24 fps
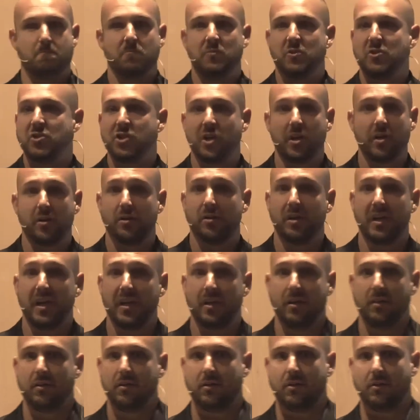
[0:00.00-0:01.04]

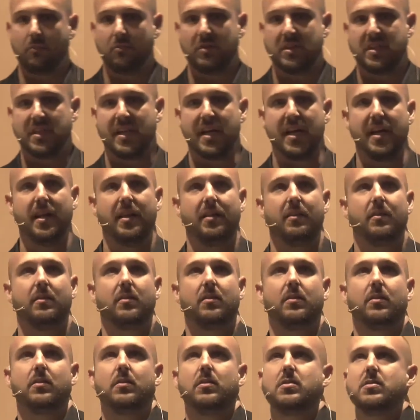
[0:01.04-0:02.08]
Generally, we say
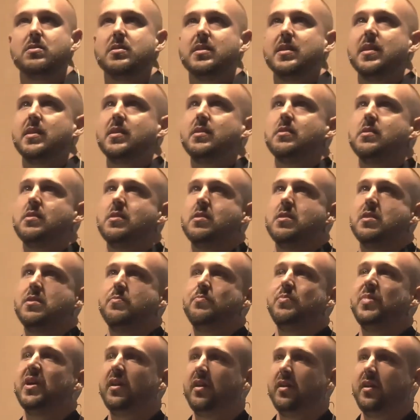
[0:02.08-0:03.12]
that a
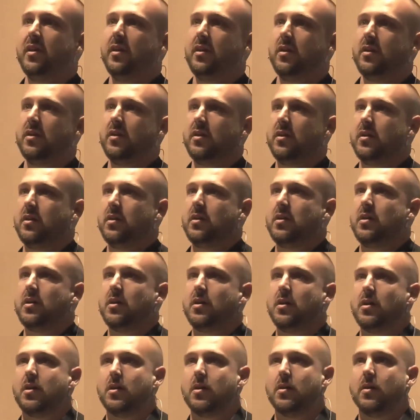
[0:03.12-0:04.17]
building
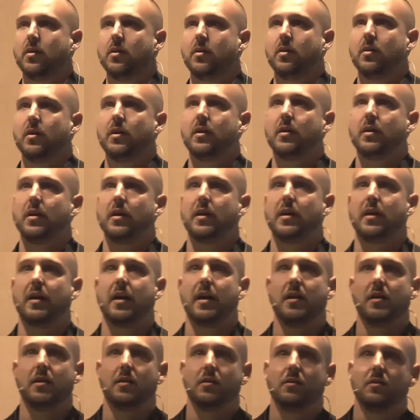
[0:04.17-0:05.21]

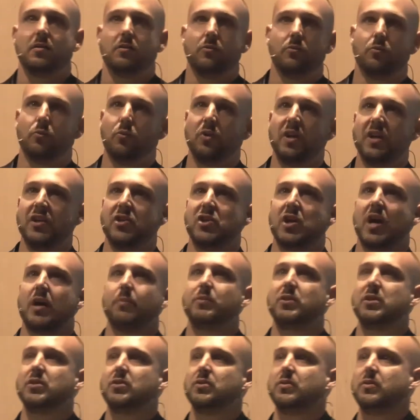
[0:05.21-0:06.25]
can reach
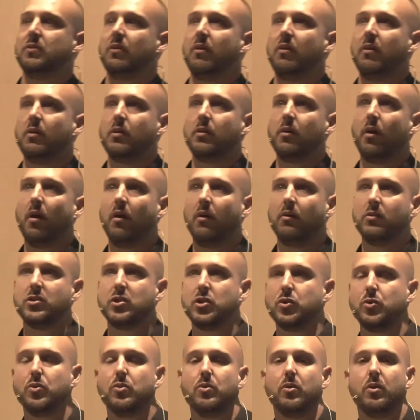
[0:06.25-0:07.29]
up to
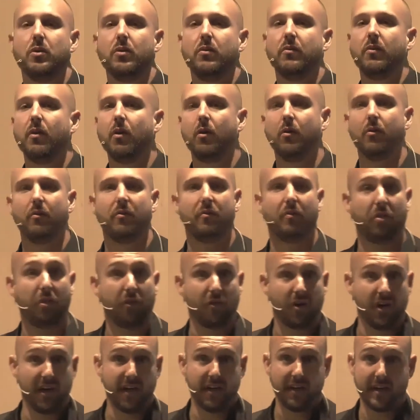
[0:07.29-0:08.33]
2 or
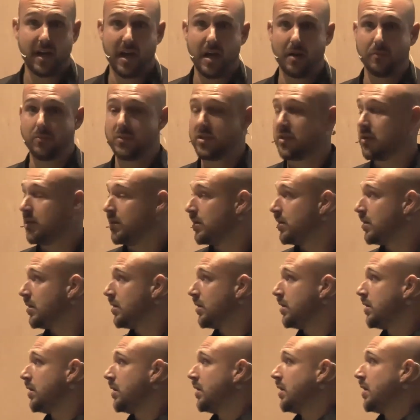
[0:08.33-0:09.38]
3 times
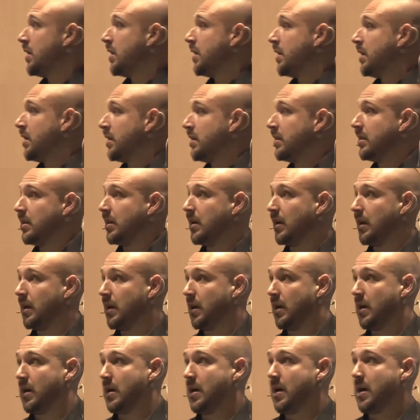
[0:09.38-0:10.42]

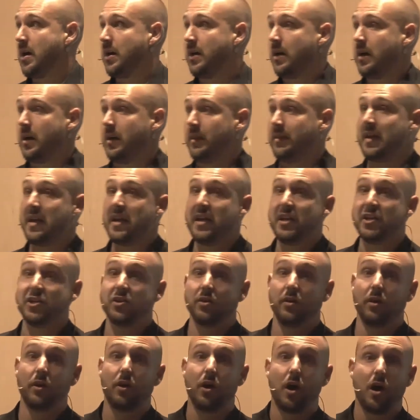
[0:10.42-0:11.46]
the
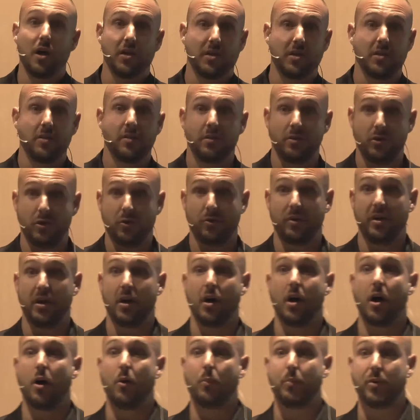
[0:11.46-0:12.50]
initial cost during
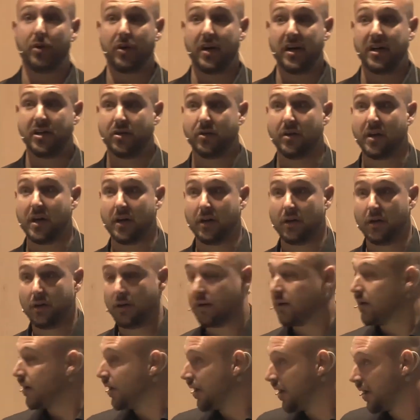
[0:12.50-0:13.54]
operation and
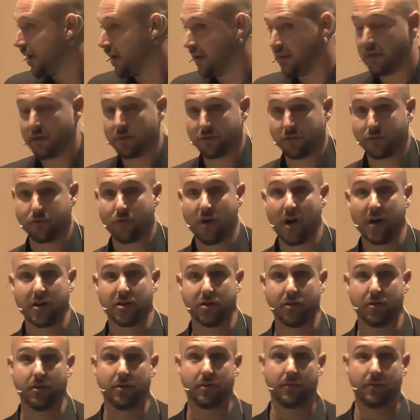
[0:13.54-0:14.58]
deconstruction